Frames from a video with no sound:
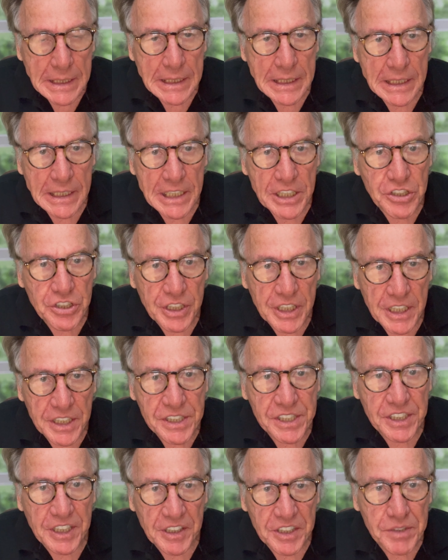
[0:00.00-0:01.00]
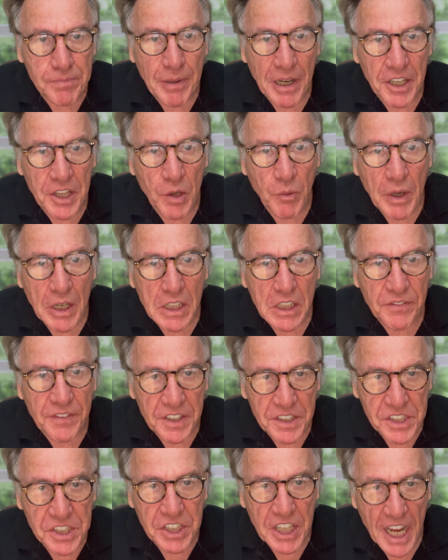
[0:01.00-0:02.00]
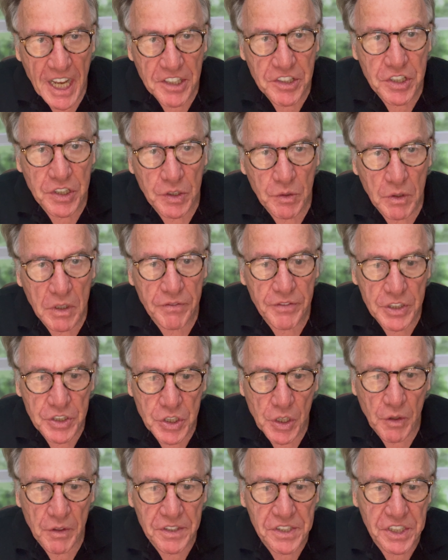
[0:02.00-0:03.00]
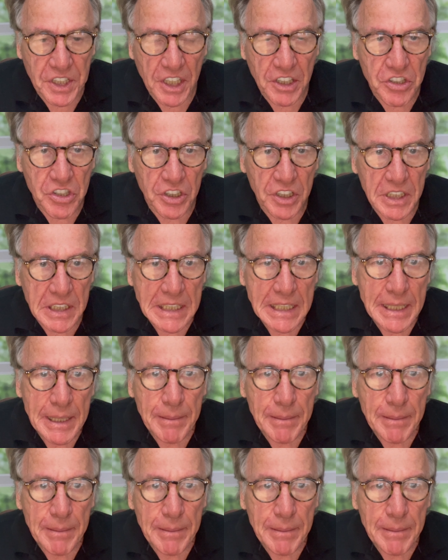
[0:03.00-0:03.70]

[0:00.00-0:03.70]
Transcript: in each instance by the relevant statute of the jurisdiction.